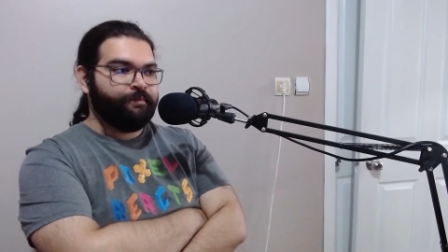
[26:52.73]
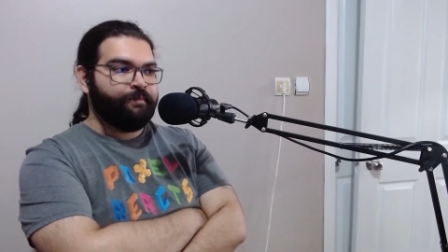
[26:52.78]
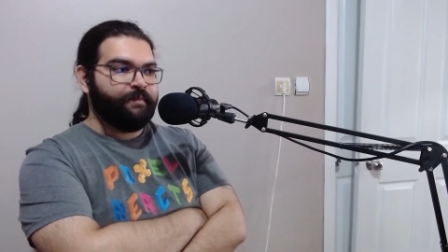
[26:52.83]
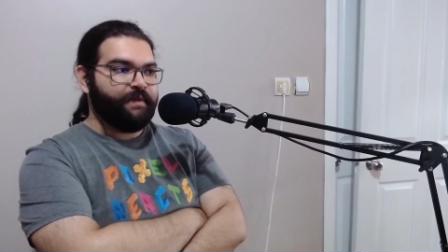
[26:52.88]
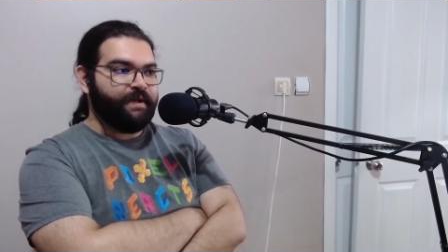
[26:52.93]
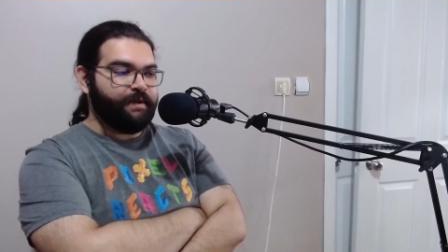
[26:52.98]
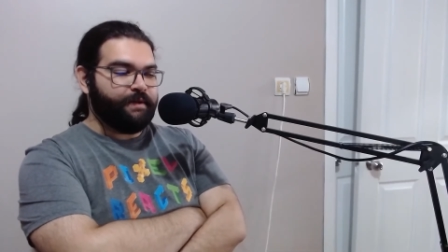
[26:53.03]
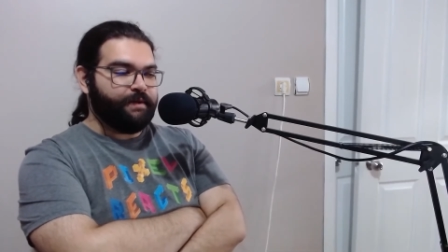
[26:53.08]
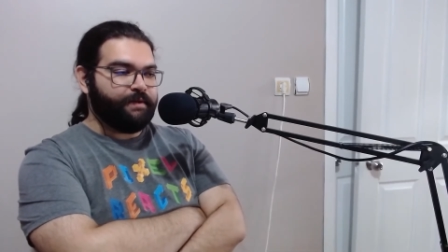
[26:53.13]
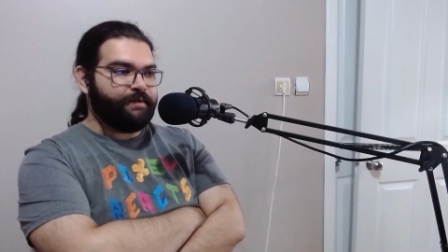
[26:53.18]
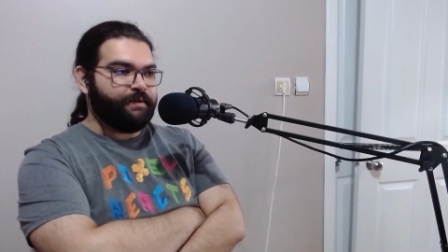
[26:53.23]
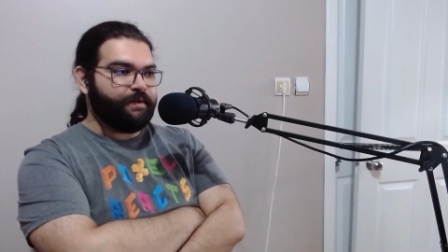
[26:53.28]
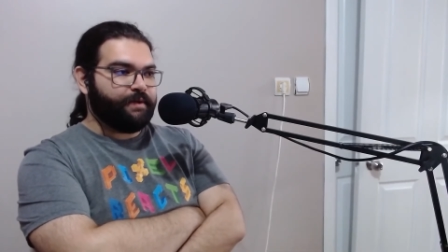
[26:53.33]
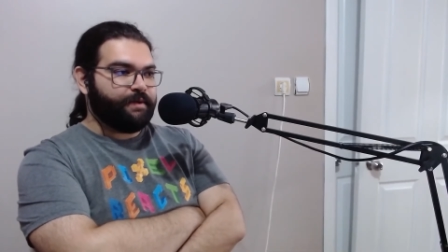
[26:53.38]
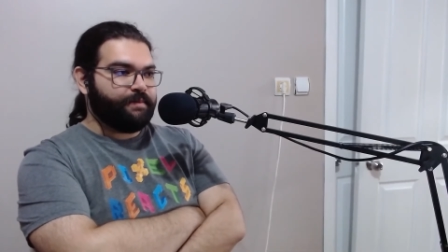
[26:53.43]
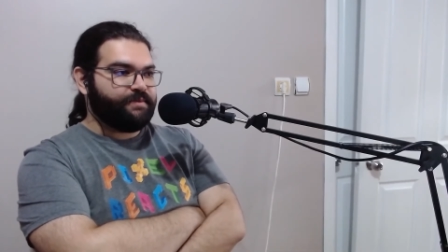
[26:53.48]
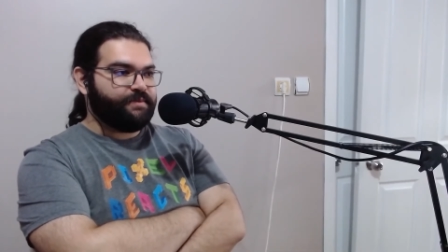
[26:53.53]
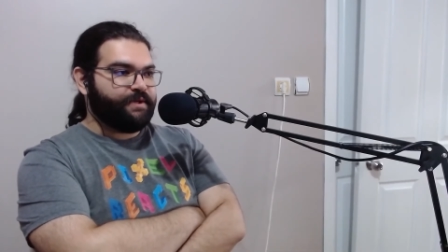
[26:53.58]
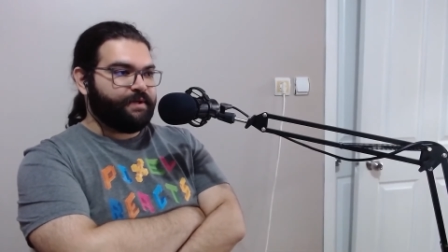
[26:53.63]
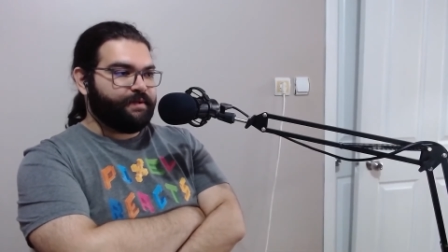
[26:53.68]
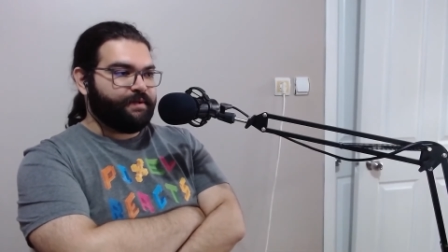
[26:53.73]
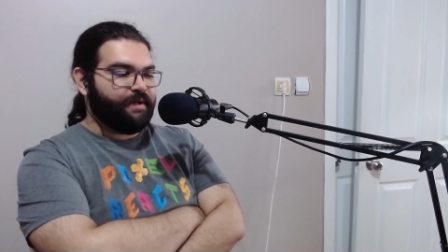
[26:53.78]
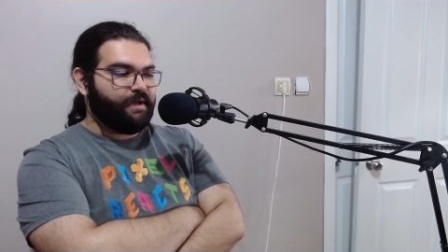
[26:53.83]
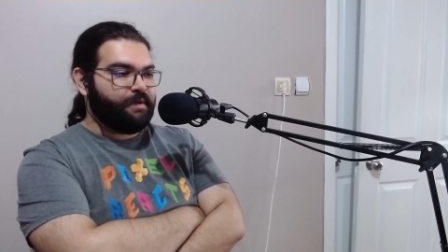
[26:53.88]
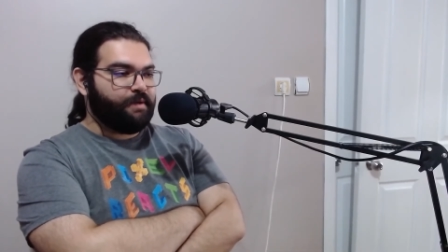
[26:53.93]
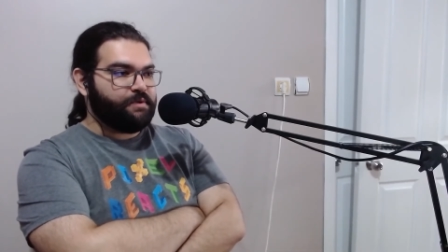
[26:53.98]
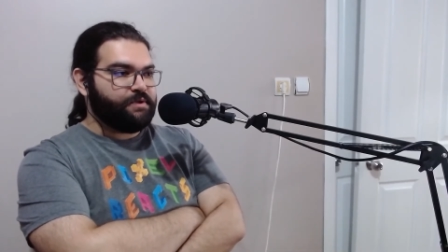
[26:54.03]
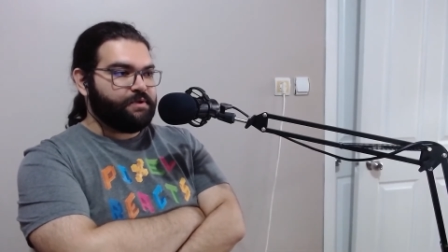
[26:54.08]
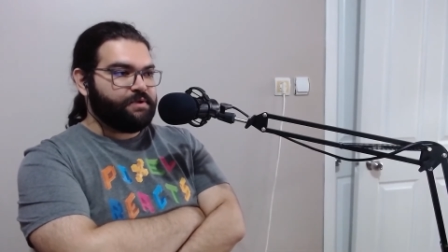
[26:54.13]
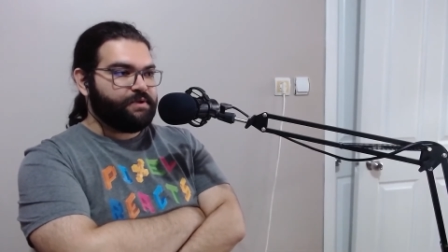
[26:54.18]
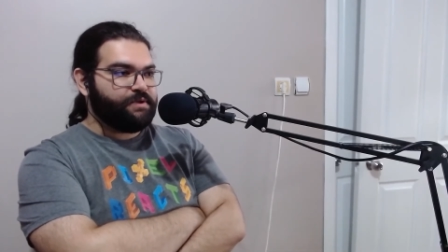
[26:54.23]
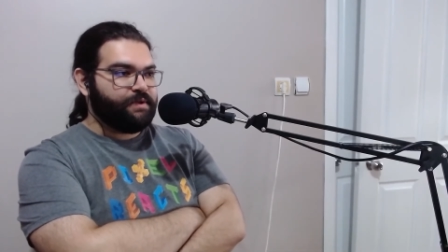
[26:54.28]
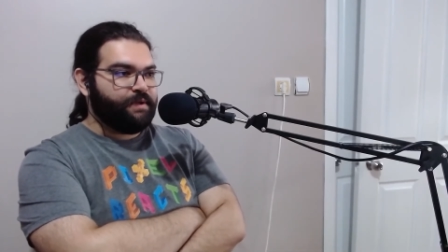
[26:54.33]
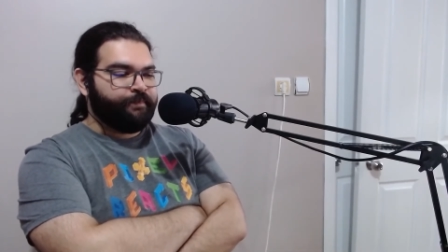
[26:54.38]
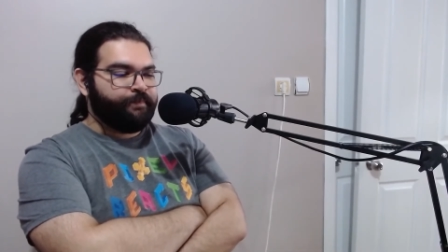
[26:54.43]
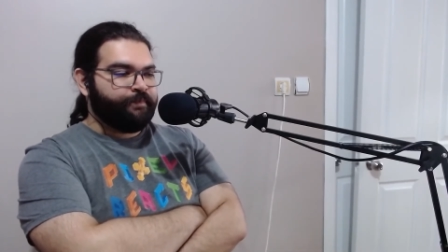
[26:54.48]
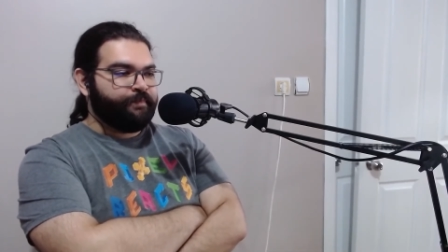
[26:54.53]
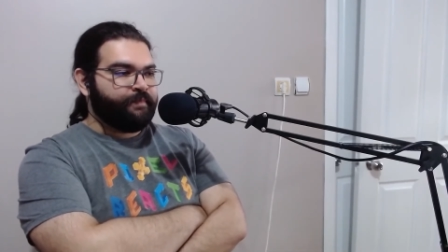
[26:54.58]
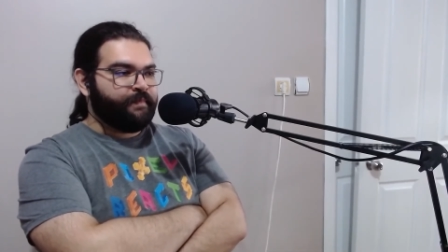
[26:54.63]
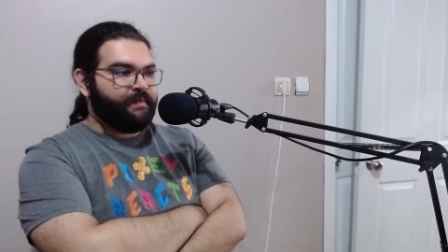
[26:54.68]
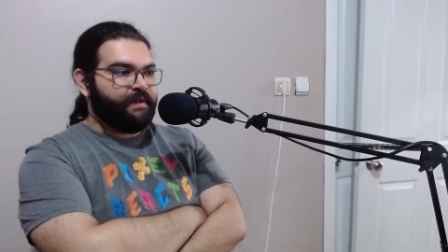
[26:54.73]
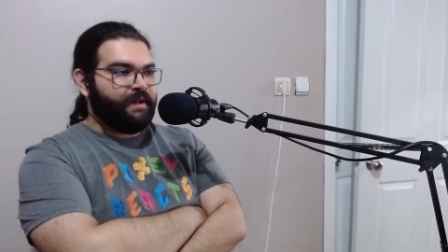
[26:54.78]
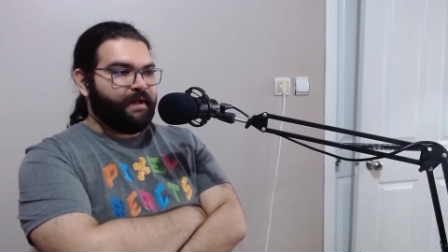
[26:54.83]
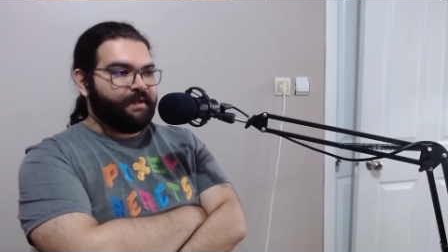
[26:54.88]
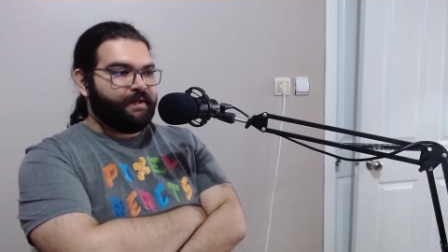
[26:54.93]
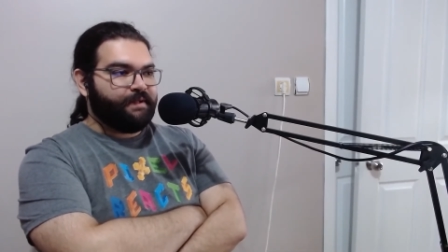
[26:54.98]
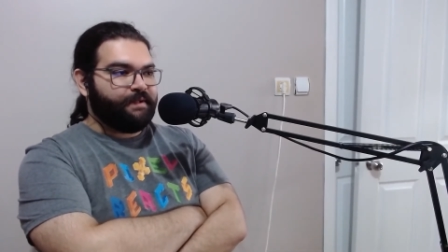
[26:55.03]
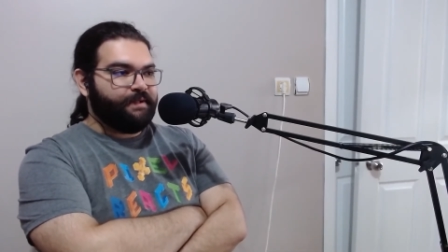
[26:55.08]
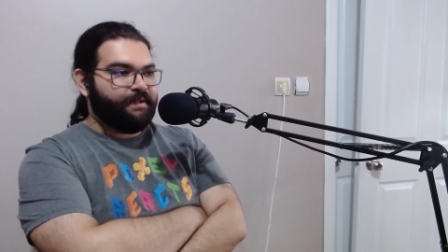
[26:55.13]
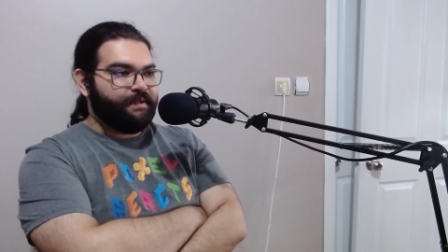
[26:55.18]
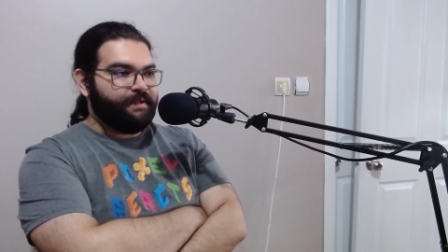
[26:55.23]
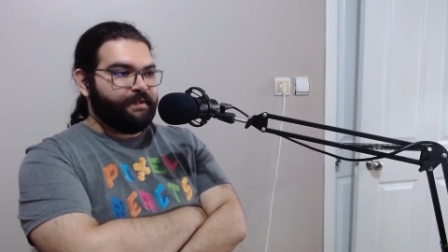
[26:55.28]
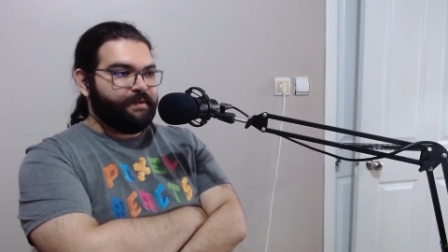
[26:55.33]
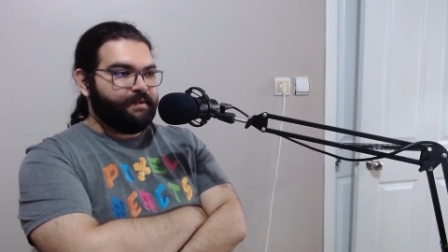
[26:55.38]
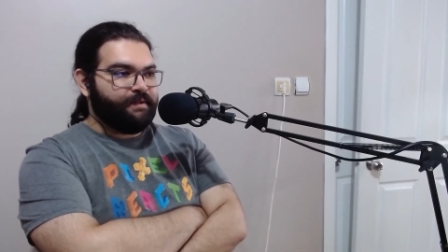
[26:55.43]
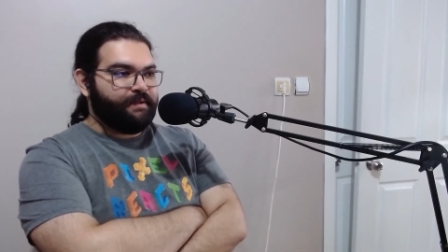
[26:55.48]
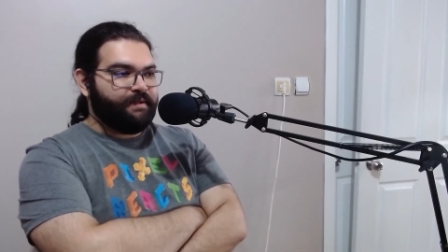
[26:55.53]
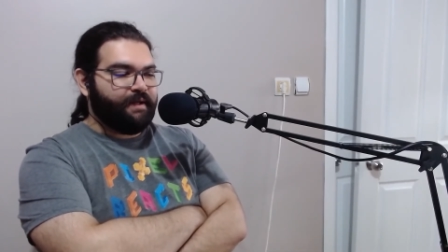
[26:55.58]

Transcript: Eardrums are damaged, like the